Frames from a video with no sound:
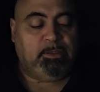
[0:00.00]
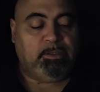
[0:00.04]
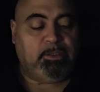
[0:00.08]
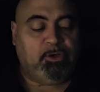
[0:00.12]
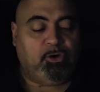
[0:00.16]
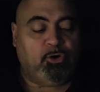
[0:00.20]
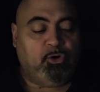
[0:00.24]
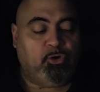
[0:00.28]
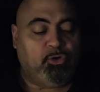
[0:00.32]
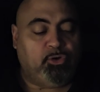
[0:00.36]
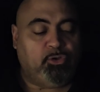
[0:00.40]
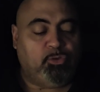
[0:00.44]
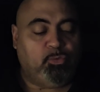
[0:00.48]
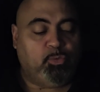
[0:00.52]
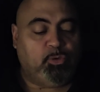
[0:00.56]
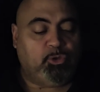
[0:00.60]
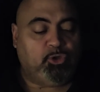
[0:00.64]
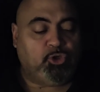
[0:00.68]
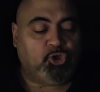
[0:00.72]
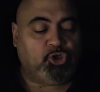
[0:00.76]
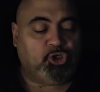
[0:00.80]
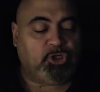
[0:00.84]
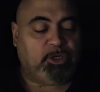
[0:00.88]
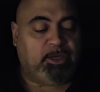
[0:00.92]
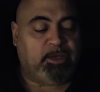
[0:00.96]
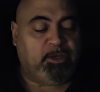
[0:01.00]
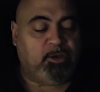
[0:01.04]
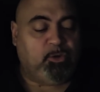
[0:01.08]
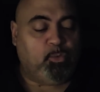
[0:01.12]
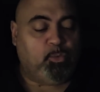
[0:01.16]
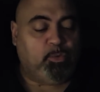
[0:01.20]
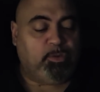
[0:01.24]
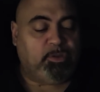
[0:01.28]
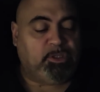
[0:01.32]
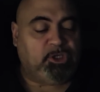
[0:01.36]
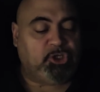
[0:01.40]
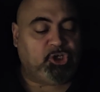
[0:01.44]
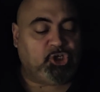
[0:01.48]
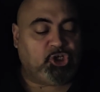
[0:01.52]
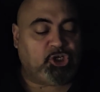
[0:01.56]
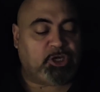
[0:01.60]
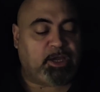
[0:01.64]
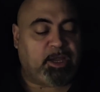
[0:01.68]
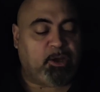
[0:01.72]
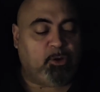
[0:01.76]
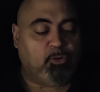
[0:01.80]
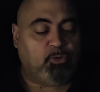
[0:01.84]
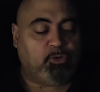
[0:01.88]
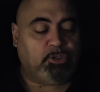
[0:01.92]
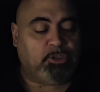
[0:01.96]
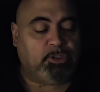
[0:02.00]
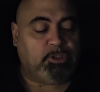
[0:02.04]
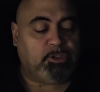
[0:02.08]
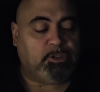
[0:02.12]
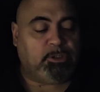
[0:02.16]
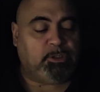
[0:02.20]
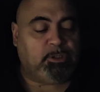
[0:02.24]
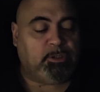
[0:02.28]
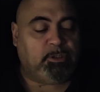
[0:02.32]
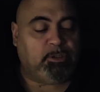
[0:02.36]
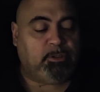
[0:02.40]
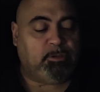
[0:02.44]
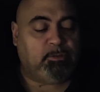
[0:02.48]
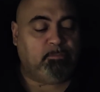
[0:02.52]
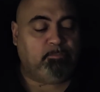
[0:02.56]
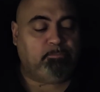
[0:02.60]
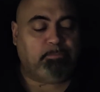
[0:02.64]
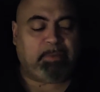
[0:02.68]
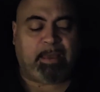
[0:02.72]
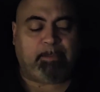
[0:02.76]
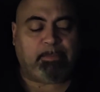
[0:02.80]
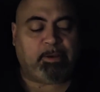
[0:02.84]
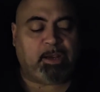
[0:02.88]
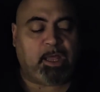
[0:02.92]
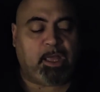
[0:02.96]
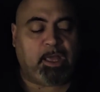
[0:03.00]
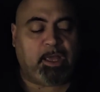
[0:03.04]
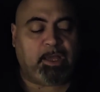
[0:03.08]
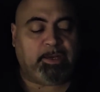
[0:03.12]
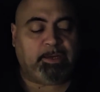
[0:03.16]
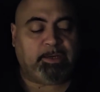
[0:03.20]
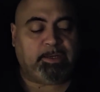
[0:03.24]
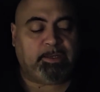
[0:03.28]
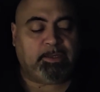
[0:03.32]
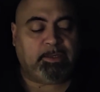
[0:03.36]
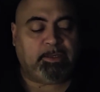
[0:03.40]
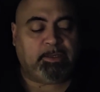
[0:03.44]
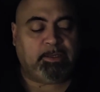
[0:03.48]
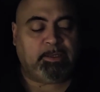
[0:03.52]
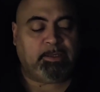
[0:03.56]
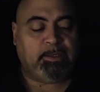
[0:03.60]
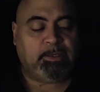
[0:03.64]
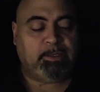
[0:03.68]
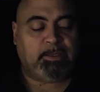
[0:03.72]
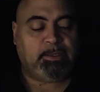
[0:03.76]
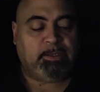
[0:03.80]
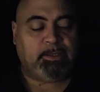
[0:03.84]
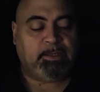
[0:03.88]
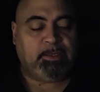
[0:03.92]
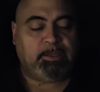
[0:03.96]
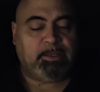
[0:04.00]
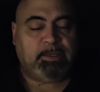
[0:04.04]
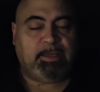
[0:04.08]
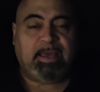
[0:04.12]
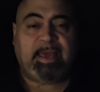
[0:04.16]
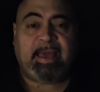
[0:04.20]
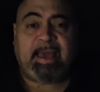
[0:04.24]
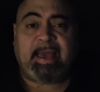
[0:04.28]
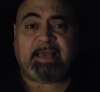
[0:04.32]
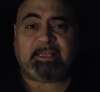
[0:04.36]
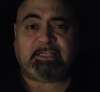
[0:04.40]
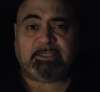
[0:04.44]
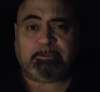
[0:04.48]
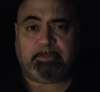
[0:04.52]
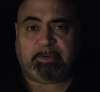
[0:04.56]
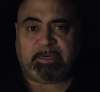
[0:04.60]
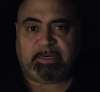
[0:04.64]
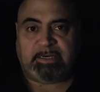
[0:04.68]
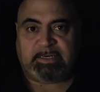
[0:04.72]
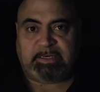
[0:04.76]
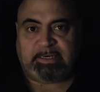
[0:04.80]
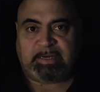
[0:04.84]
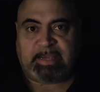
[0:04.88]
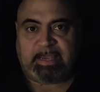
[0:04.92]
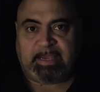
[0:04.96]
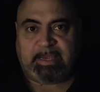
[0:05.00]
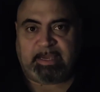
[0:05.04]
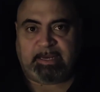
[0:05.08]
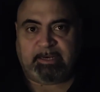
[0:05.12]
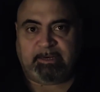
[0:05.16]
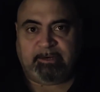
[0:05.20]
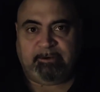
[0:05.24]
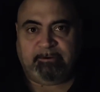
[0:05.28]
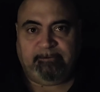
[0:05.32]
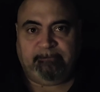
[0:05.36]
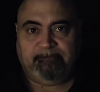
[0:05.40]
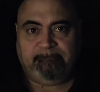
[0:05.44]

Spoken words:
The earth will shake with the shout, "Babylon has been taken."